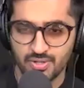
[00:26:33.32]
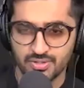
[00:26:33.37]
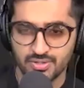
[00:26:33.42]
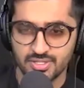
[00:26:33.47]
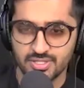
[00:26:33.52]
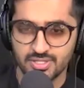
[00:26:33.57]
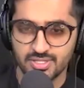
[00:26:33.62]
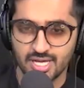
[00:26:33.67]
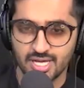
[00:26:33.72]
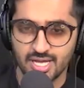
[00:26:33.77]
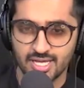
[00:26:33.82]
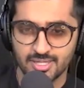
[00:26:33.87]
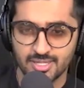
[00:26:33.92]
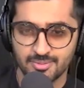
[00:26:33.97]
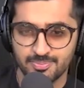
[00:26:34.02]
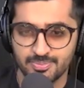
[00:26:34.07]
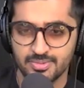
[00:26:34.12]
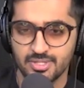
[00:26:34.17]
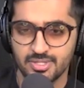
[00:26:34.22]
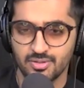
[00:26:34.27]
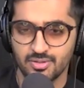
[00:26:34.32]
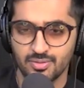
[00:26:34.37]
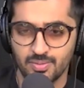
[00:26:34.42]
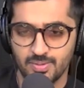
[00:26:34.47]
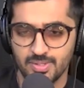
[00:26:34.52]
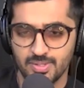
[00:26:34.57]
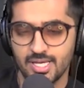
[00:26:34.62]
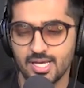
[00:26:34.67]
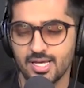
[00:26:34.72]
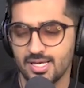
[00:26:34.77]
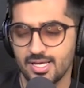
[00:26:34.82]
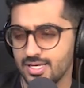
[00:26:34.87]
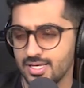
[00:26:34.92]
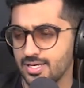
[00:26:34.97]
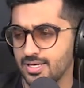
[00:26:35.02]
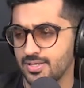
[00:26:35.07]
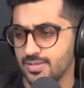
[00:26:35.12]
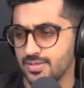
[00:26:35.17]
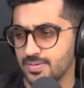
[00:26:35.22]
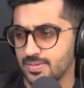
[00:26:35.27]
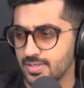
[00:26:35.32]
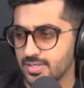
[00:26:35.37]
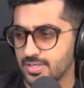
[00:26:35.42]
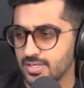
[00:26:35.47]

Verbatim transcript: your third eye, the, the whole, yeah, yeah, I know.